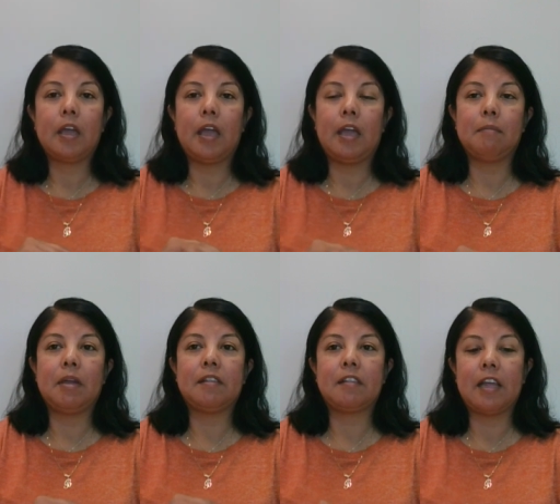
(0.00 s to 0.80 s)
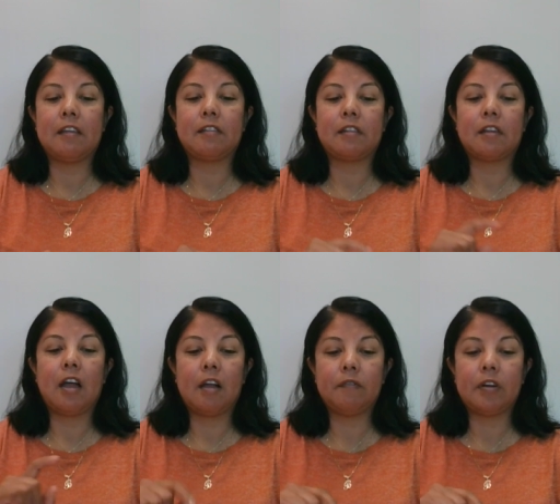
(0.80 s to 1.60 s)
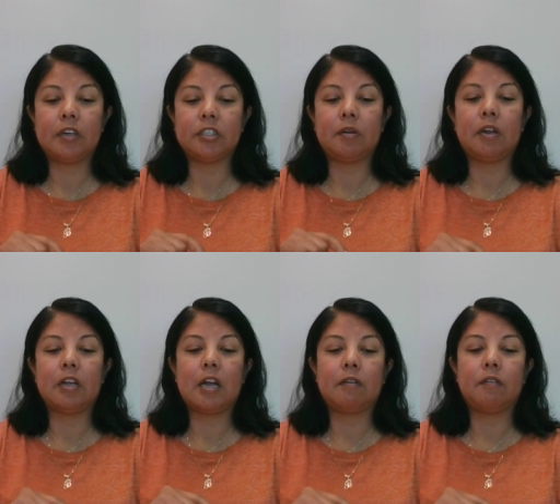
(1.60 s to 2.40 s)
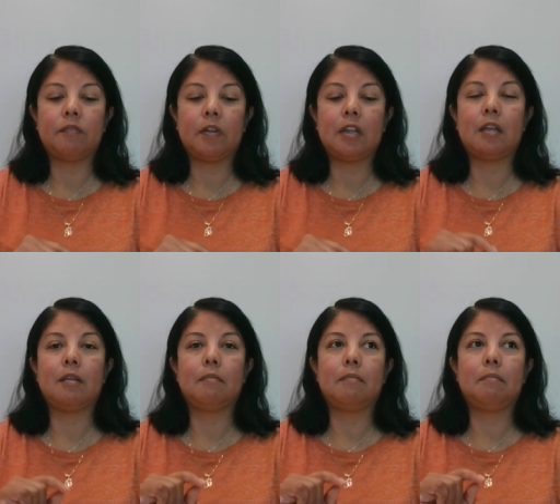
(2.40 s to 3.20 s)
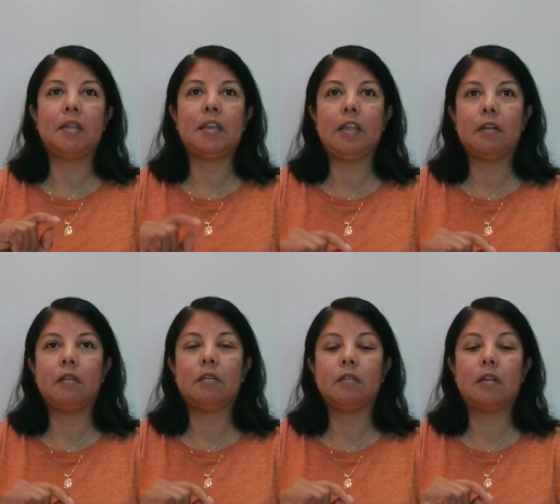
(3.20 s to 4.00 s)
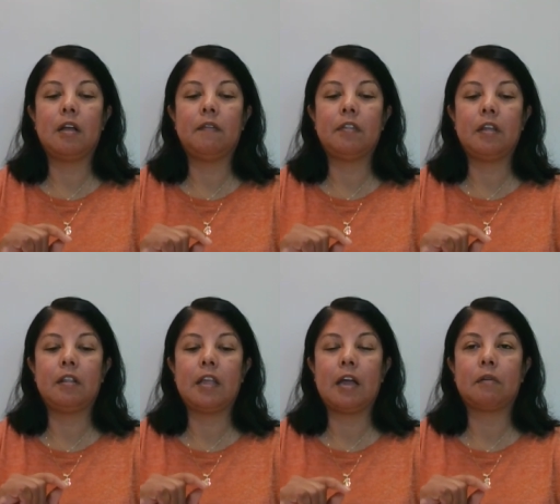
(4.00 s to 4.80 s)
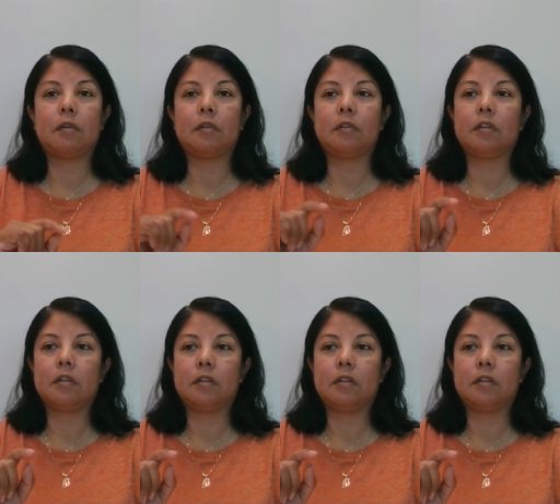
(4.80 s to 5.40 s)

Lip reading: and my slice coverage, I'm going to cover from the medial of the lateral